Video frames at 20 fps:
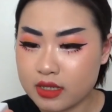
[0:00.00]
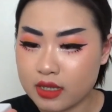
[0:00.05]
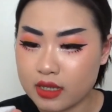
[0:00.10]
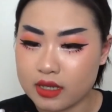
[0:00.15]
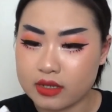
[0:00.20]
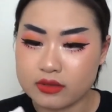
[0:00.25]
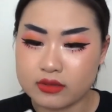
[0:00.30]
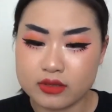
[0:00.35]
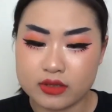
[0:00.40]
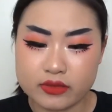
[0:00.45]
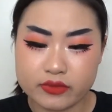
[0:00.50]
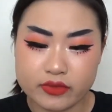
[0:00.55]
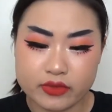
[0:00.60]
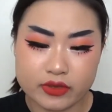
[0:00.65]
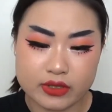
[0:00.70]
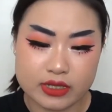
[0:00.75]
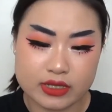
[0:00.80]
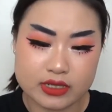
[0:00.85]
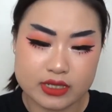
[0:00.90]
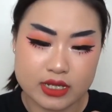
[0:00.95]
I don't know if
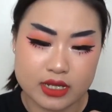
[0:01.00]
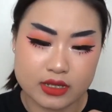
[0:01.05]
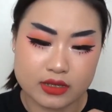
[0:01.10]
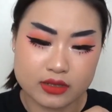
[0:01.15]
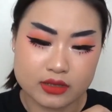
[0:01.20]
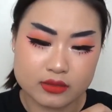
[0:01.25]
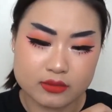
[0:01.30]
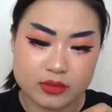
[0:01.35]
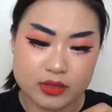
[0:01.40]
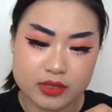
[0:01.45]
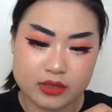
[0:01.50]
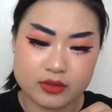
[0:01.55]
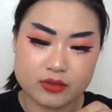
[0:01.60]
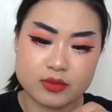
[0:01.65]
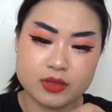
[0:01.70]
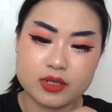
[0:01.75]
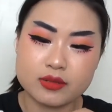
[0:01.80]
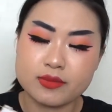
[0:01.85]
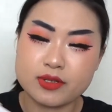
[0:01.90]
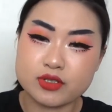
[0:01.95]
you can tell, but you
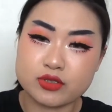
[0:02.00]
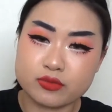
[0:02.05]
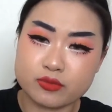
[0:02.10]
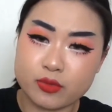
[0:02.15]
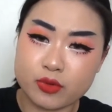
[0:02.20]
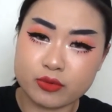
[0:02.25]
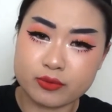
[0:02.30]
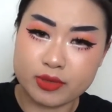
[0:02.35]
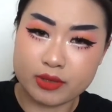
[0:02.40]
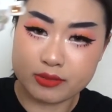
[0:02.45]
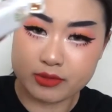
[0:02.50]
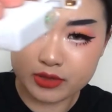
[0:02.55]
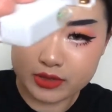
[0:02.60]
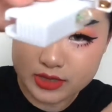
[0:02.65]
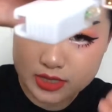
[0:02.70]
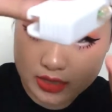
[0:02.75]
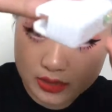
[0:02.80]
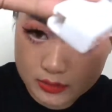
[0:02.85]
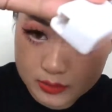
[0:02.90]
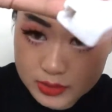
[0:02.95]
pretty much won't be able to
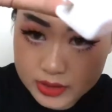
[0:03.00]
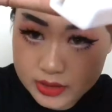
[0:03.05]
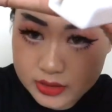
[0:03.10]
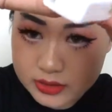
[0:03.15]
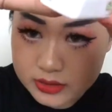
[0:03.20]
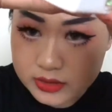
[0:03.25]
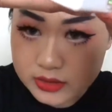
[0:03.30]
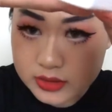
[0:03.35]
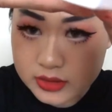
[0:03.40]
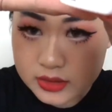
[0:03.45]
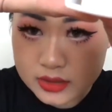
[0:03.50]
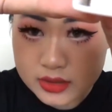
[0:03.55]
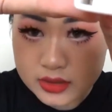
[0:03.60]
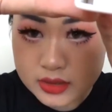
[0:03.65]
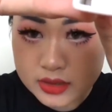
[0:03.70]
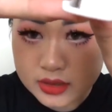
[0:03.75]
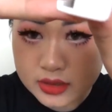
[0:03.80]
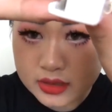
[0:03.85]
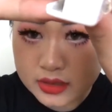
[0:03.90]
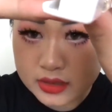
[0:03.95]
tell, but
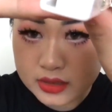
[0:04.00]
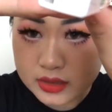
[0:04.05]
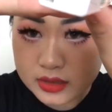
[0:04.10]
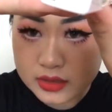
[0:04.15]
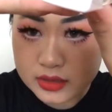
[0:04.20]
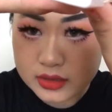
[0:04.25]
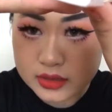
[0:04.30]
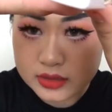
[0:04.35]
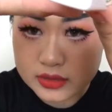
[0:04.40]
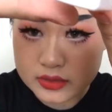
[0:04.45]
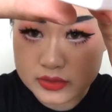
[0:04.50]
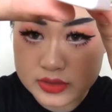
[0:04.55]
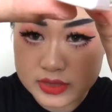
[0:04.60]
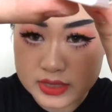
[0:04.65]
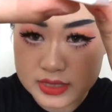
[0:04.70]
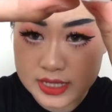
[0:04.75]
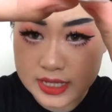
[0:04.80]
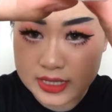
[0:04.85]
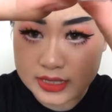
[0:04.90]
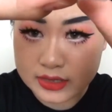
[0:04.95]
you
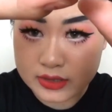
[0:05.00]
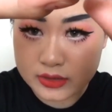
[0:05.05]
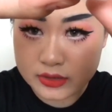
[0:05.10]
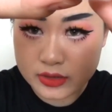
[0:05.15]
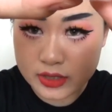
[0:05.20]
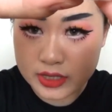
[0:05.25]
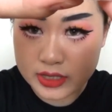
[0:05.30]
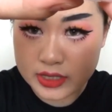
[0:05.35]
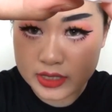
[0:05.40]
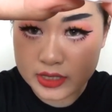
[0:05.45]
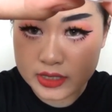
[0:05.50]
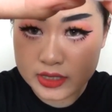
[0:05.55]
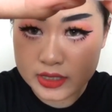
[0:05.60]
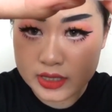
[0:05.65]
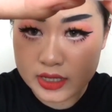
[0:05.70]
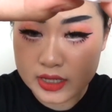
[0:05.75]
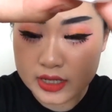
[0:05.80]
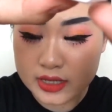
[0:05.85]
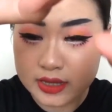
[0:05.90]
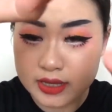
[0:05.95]
see that little green
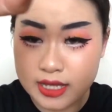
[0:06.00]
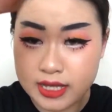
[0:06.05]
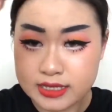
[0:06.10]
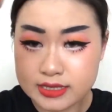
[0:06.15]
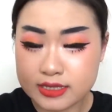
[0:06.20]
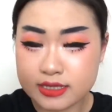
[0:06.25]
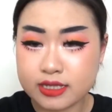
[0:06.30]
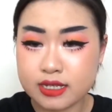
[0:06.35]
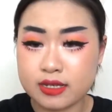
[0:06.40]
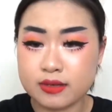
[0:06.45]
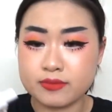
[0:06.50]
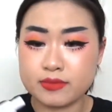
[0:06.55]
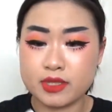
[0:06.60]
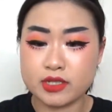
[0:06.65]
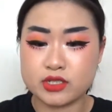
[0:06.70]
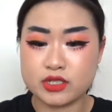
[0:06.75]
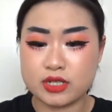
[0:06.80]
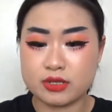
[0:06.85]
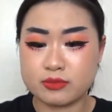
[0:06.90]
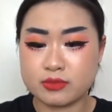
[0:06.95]
here? That's um,
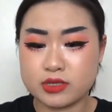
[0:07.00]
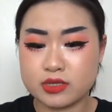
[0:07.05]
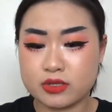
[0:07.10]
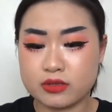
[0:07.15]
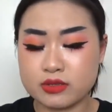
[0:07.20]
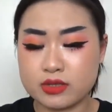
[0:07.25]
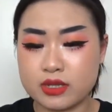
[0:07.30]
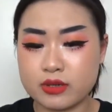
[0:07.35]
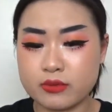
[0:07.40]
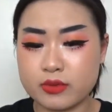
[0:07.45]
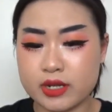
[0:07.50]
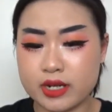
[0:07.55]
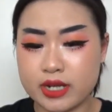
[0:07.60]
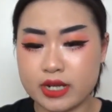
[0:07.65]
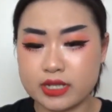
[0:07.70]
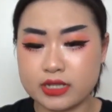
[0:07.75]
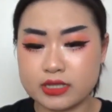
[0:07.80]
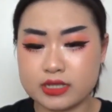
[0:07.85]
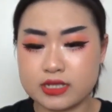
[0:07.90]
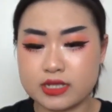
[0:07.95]
the gemstone that we're
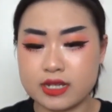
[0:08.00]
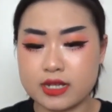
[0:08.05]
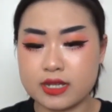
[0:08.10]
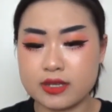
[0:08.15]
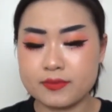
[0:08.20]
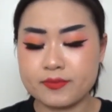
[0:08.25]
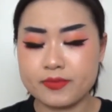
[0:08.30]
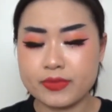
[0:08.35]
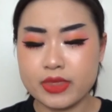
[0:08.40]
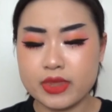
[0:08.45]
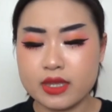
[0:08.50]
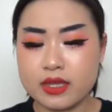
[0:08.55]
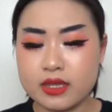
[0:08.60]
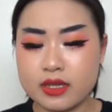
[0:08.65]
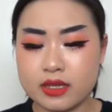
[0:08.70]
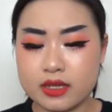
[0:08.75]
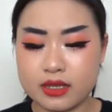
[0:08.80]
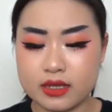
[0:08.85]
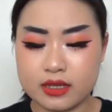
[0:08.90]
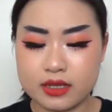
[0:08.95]
getting today.
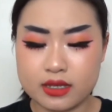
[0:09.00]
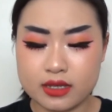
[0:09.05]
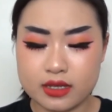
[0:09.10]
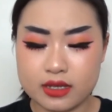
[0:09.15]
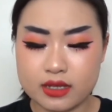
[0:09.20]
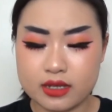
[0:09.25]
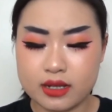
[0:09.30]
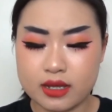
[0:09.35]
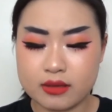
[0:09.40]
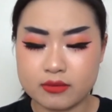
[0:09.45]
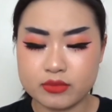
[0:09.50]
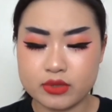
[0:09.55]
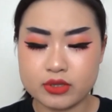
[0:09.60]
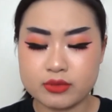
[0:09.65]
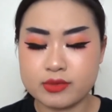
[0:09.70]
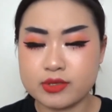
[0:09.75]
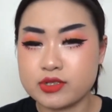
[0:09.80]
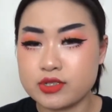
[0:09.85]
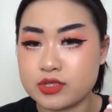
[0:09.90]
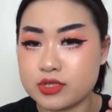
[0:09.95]
And I'm
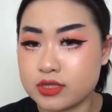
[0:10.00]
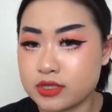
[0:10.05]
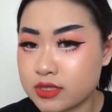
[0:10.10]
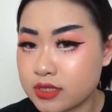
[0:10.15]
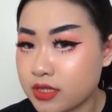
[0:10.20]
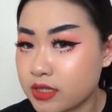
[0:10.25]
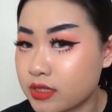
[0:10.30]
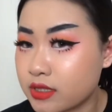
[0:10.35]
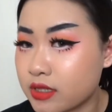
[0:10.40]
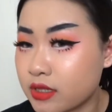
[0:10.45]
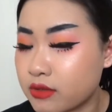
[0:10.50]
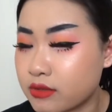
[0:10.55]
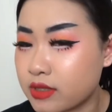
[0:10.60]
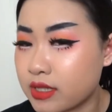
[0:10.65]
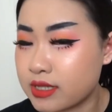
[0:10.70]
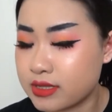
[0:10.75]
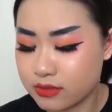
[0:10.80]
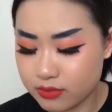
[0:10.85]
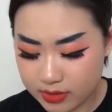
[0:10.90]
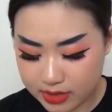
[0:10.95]
pretty much just gonna go
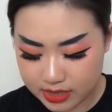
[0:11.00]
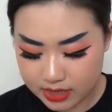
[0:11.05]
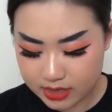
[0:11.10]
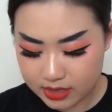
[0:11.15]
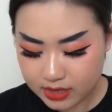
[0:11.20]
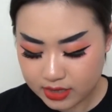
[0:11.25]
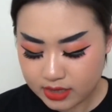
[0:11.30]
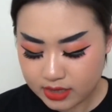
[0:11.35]
this way.